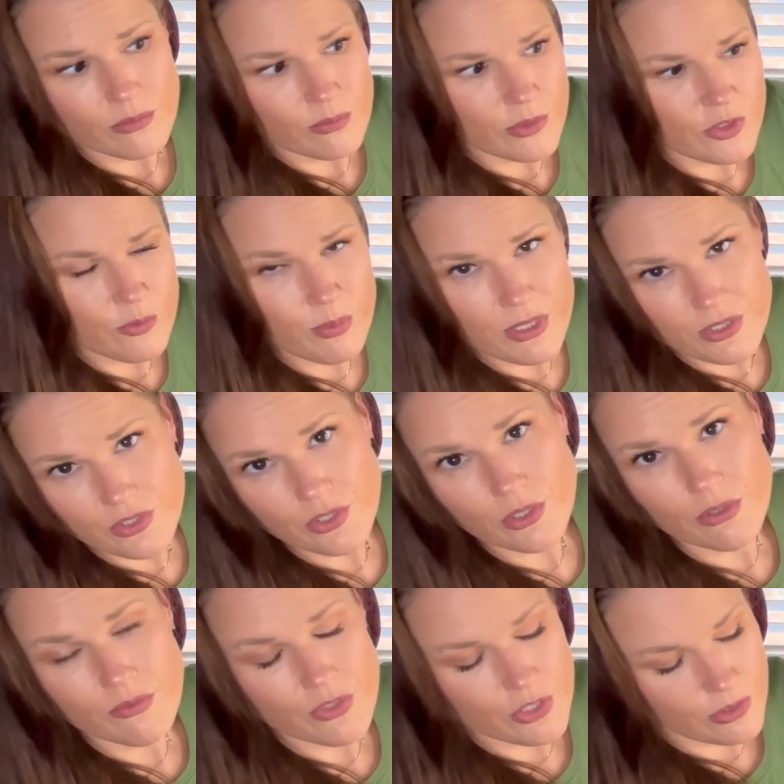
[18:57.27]
which best
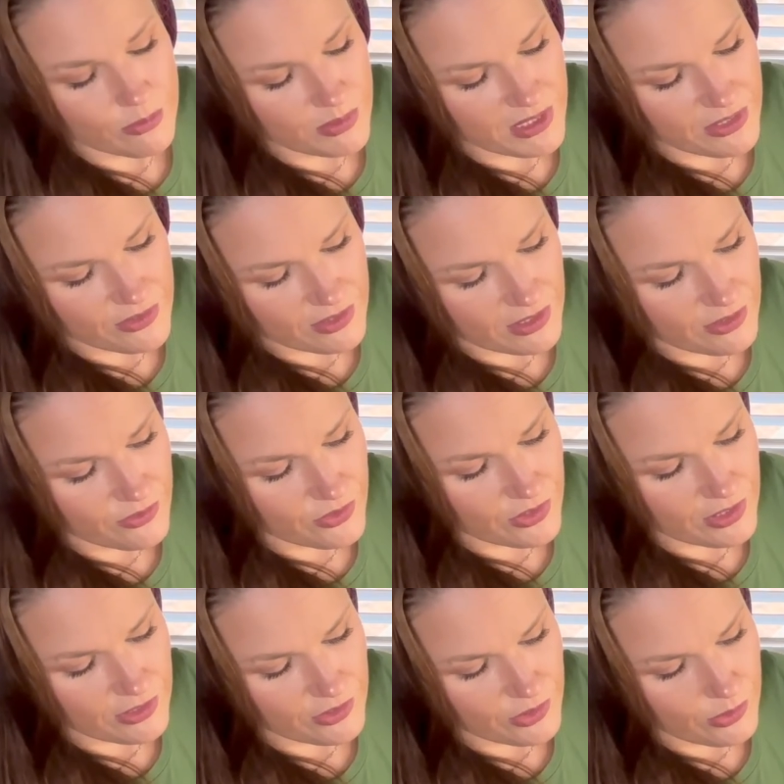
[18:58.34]
serves you, because they
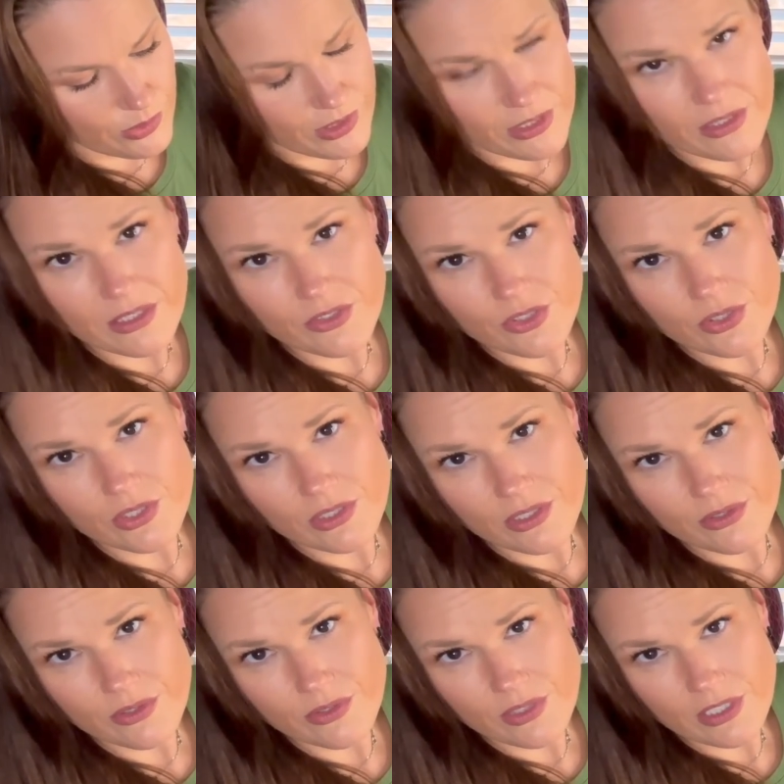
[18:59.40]
understand too it could lead you to
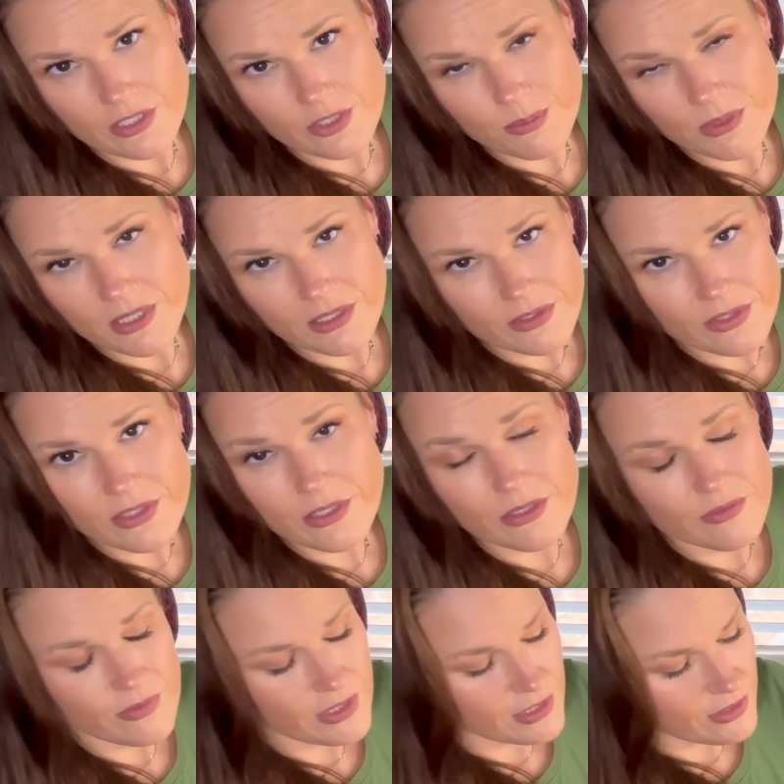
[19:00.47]
other things. But that's their
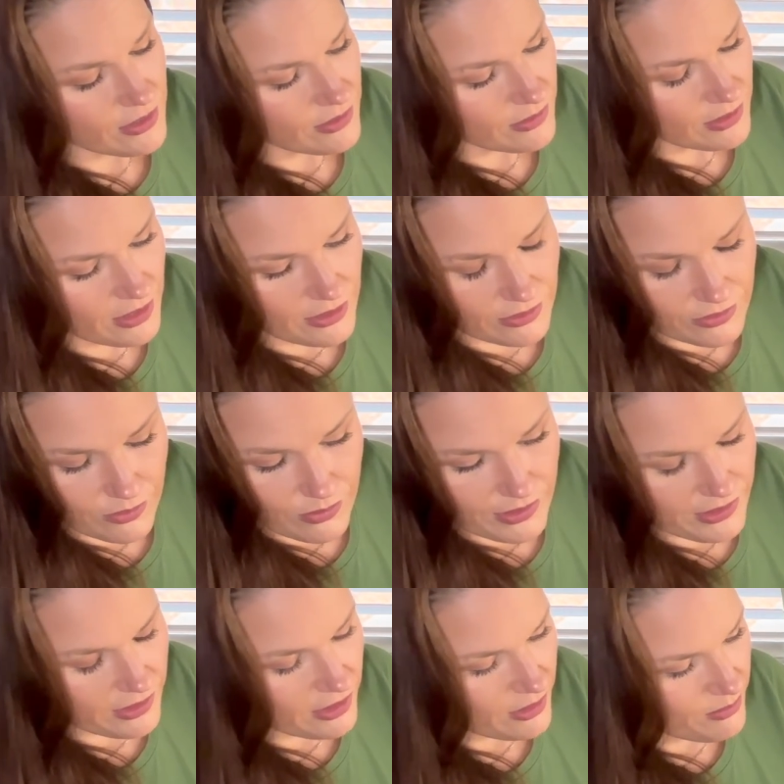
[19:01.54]
advice. I don't know why
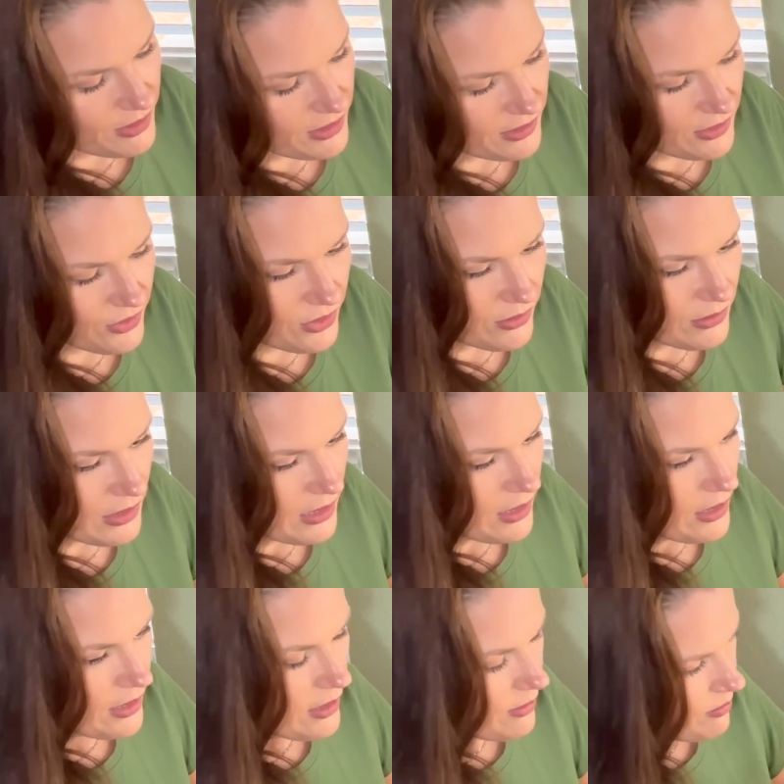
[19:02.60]
that got my attention,
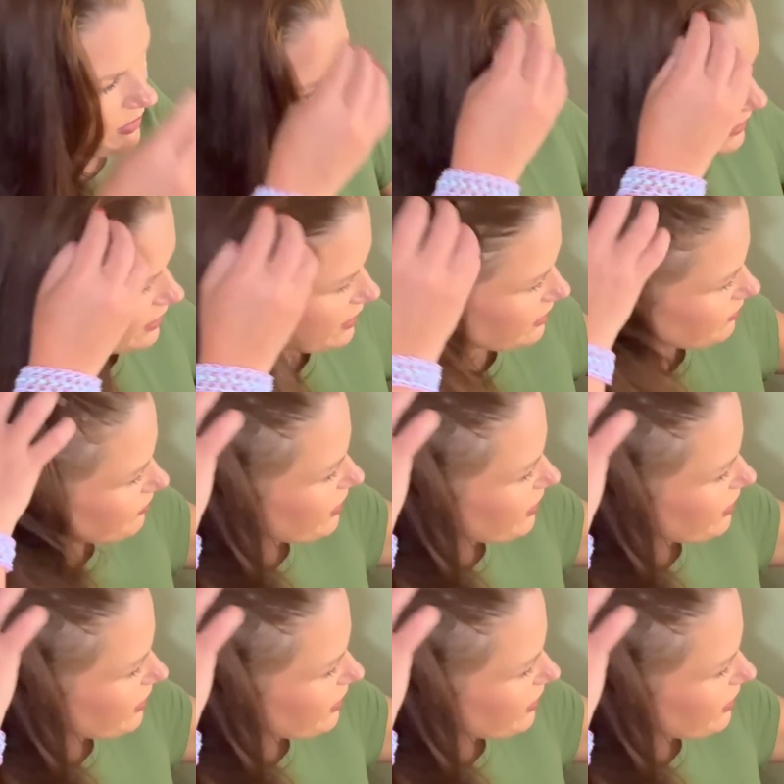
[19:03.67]
but it did.